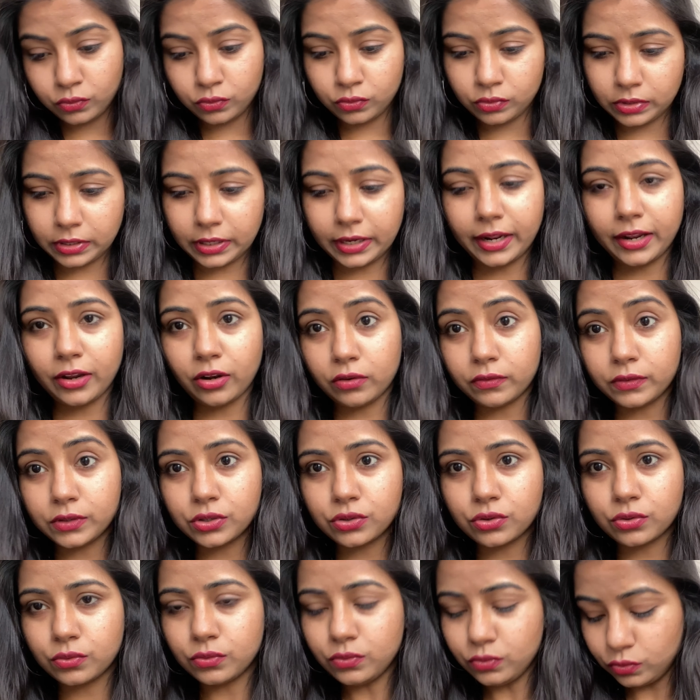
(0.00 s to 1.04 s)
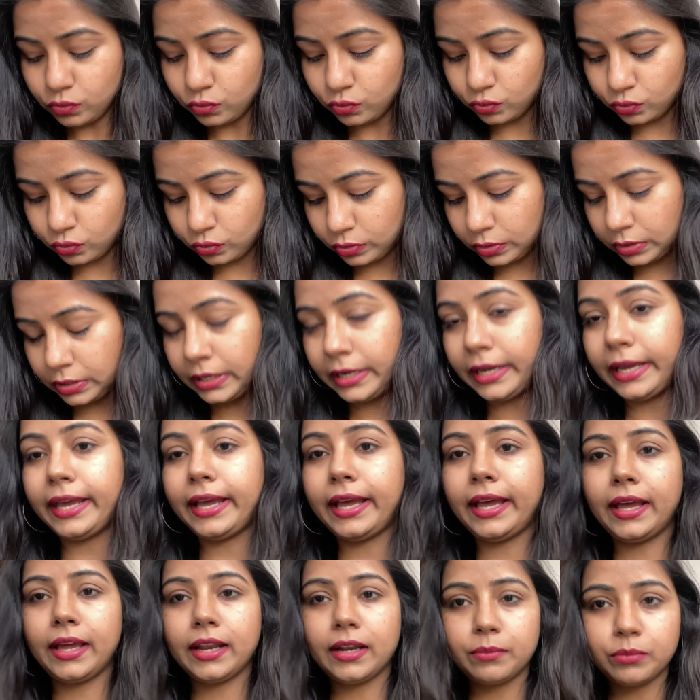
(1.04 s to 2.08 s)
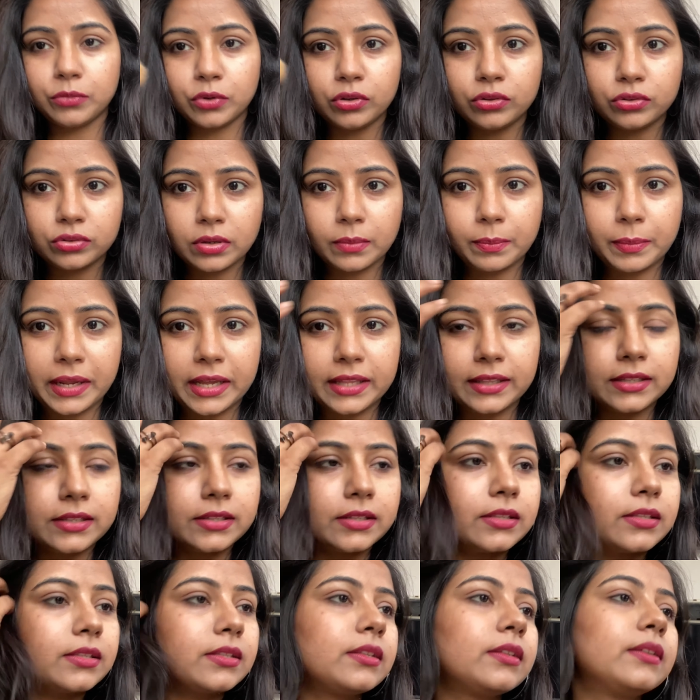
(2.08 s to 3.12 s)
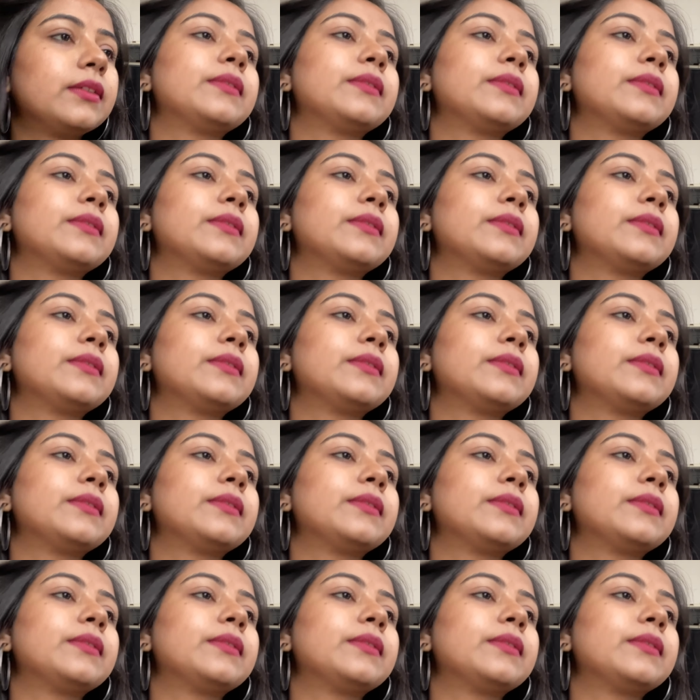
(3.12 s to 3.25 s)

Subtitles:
that I always do, and I'm going to apply this.